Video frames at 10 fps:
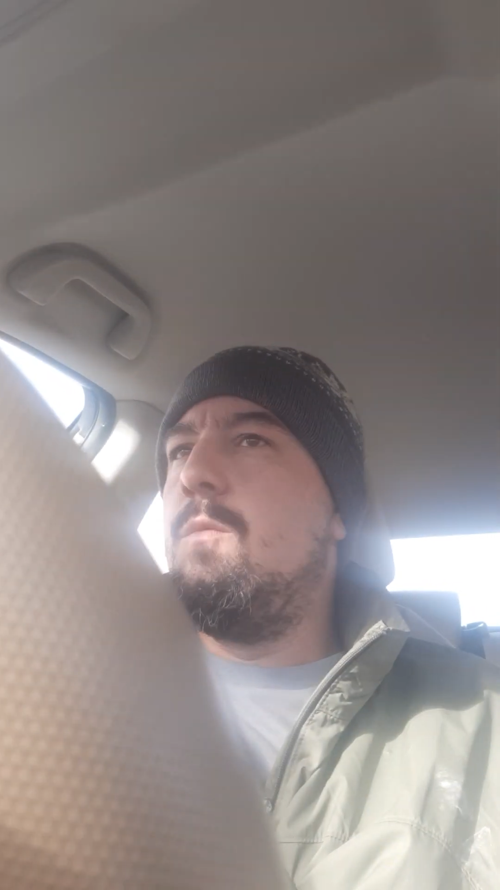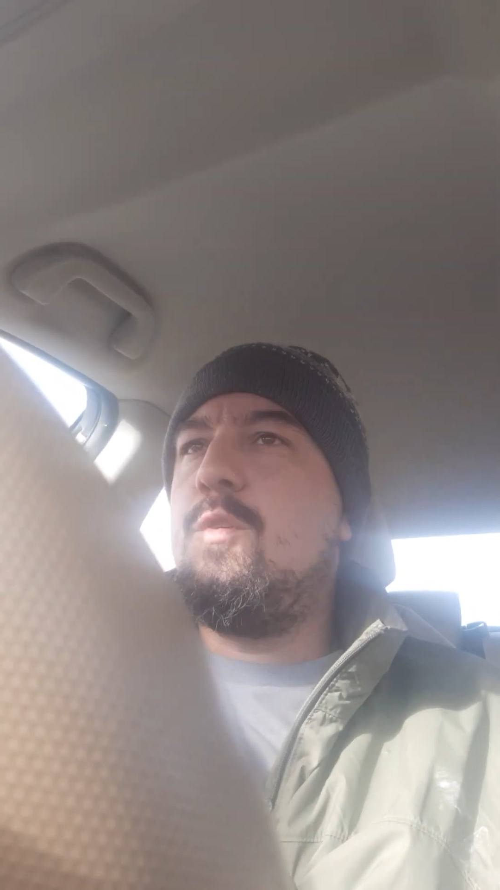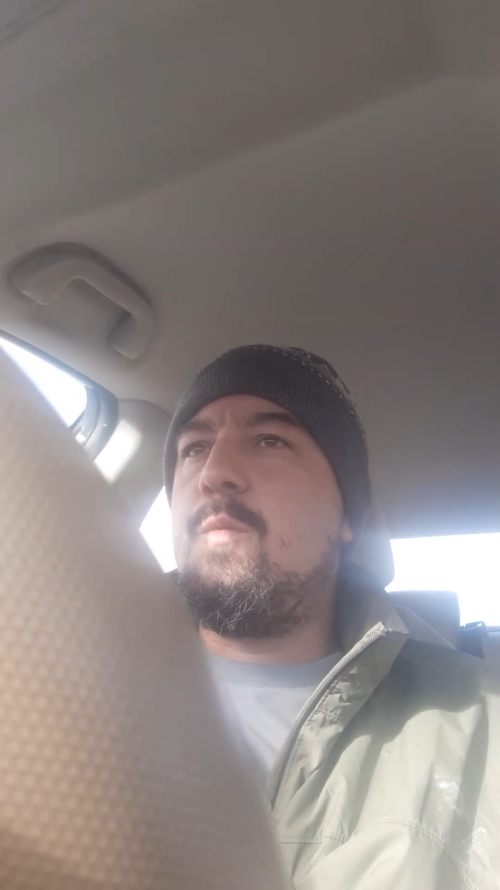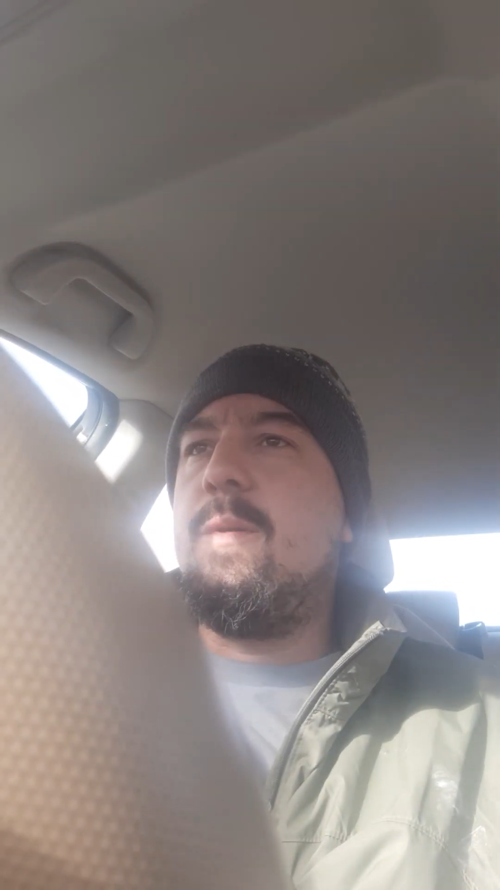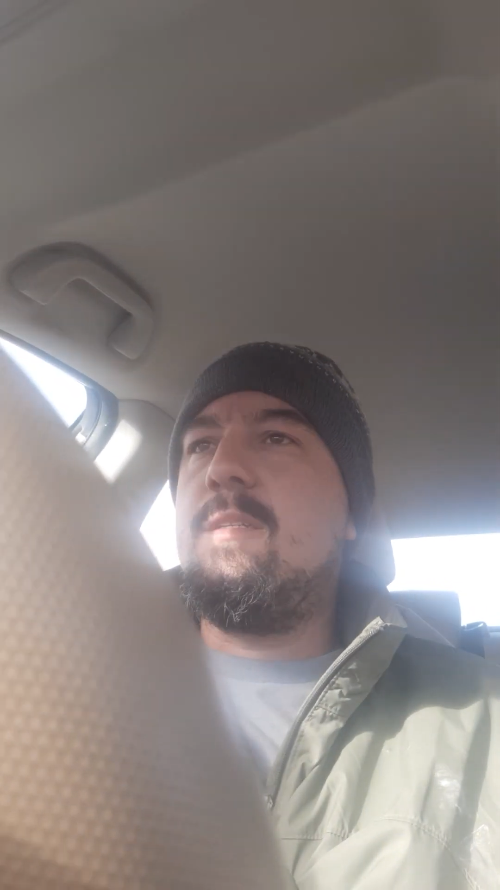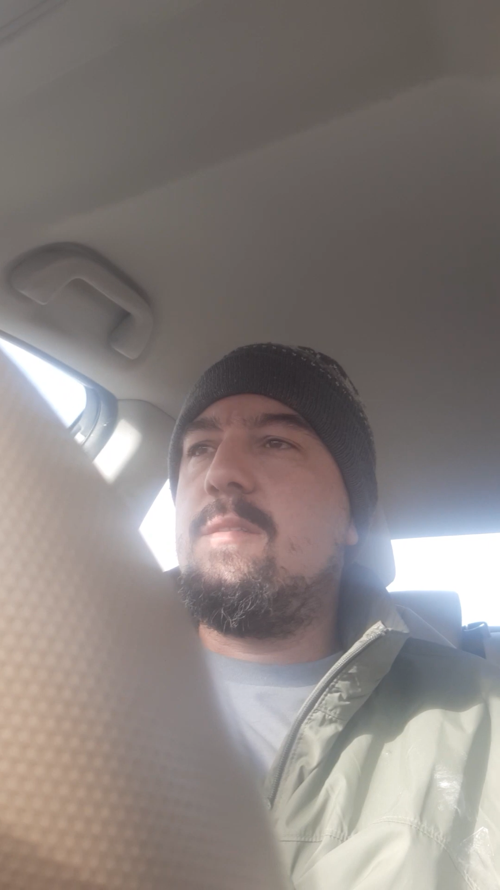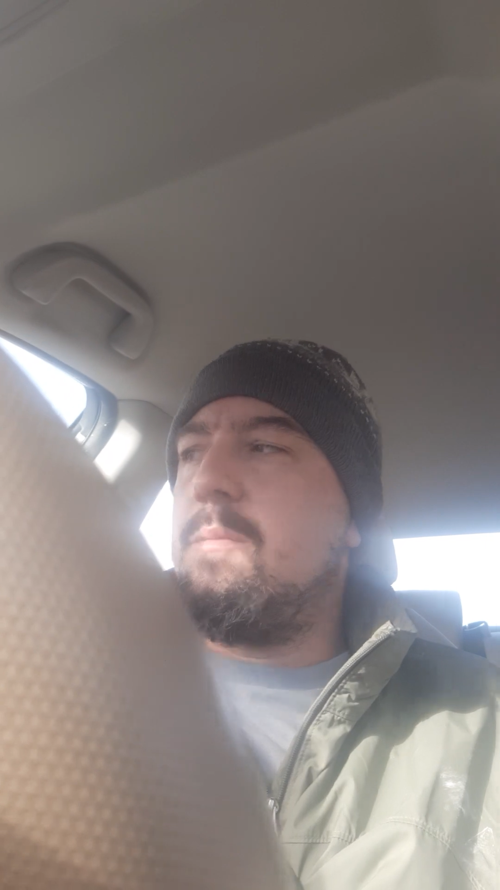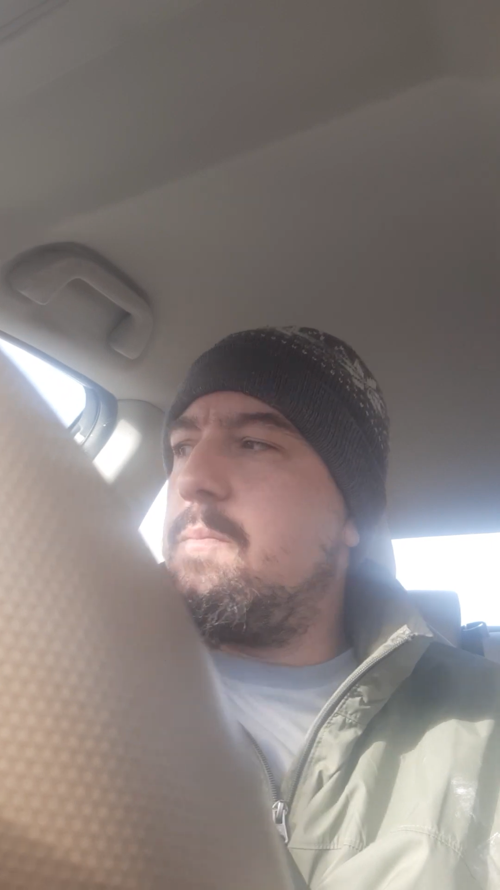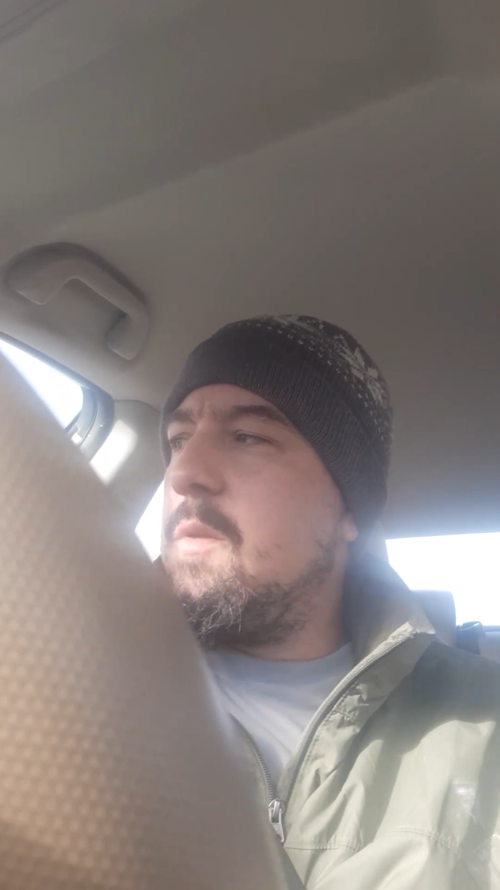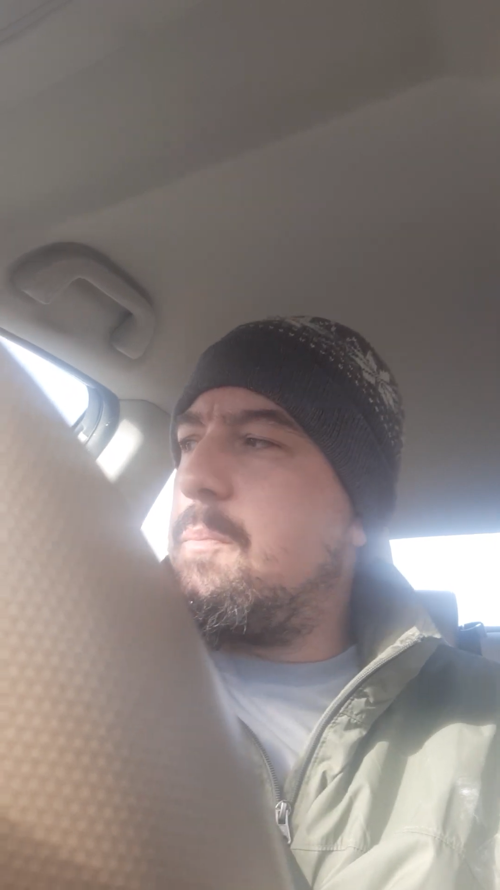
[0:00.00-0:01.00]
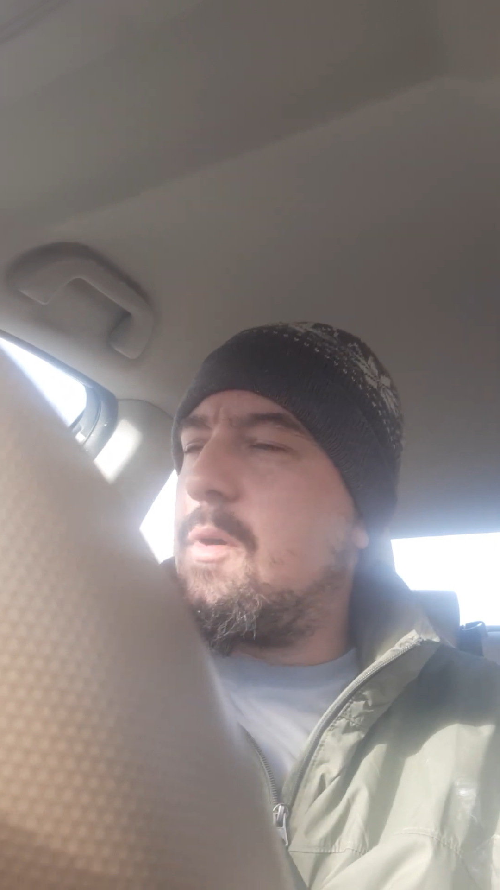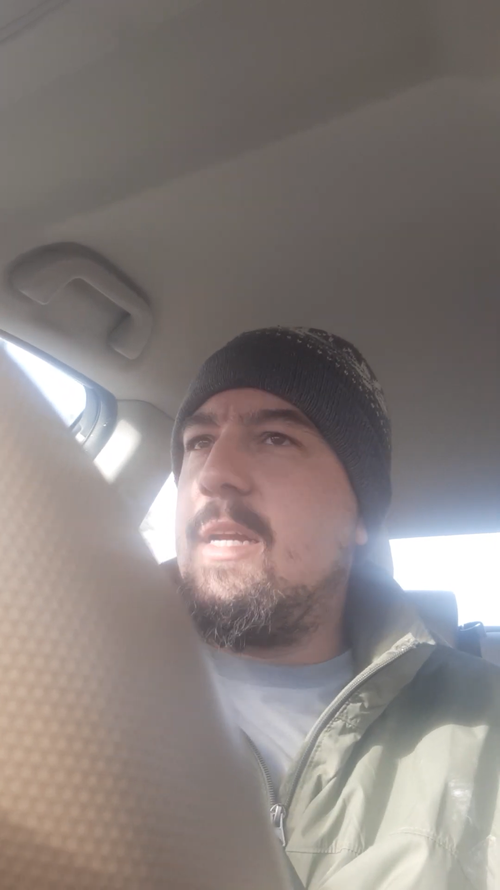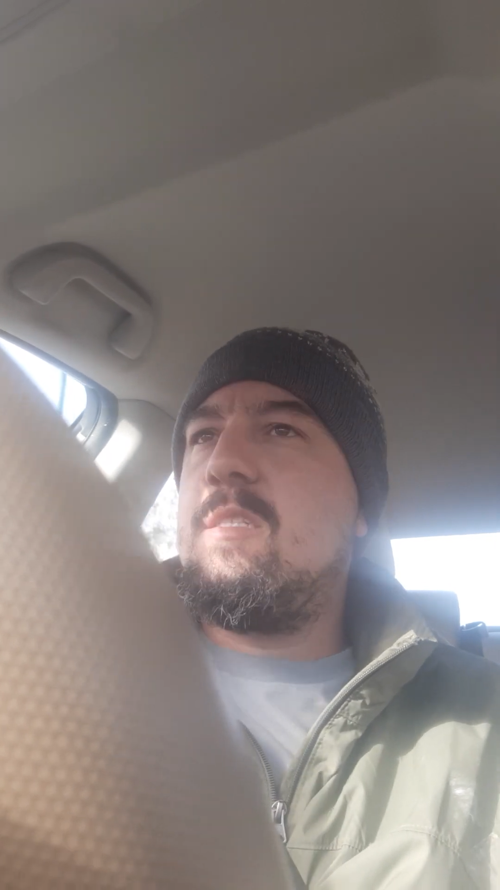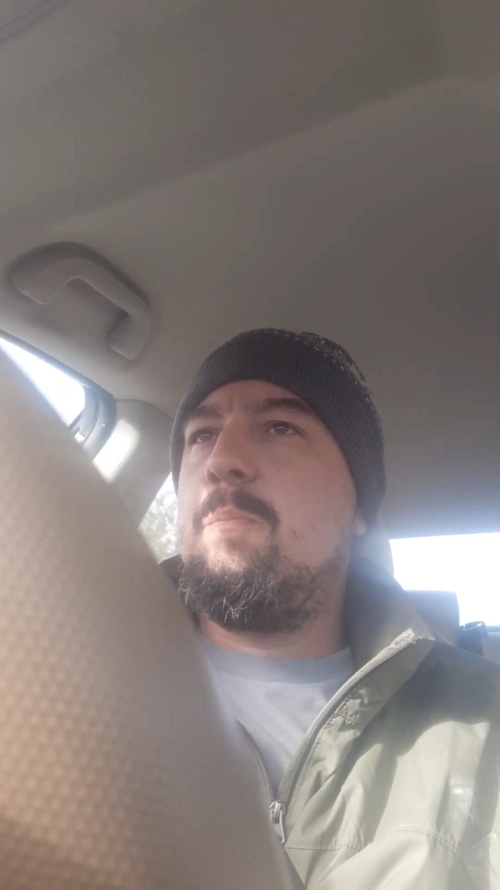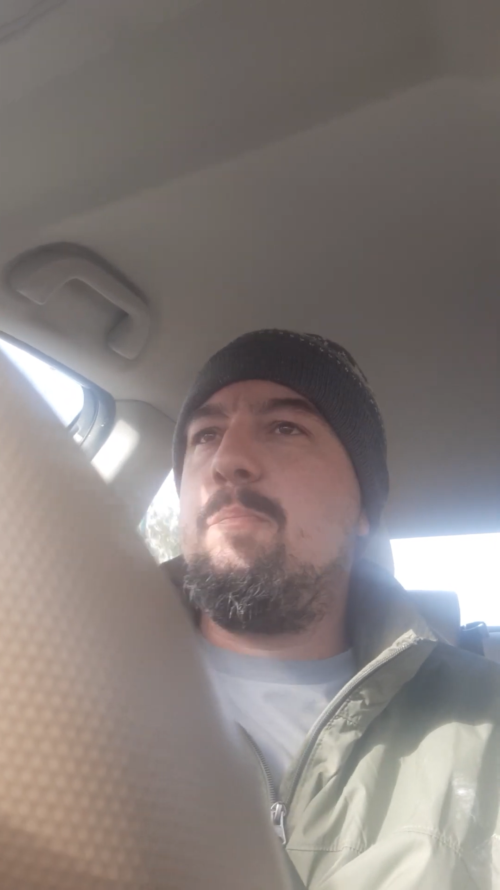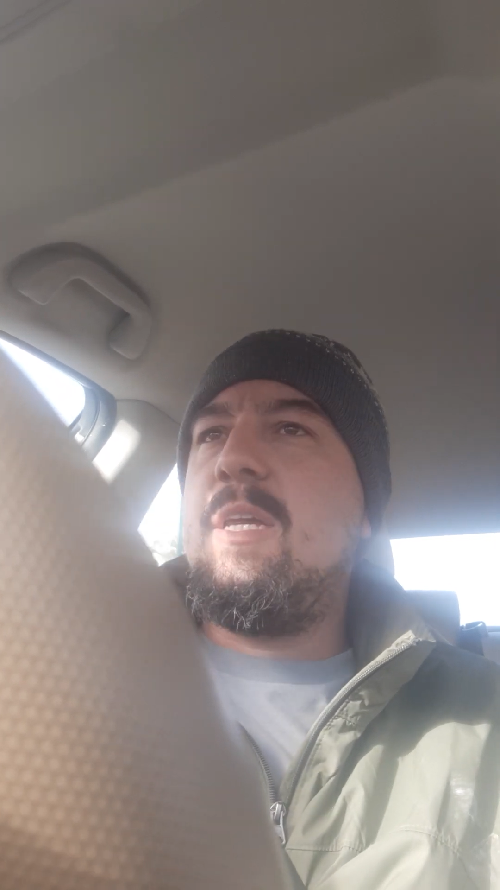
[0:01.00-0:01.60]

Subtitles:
which means that the price of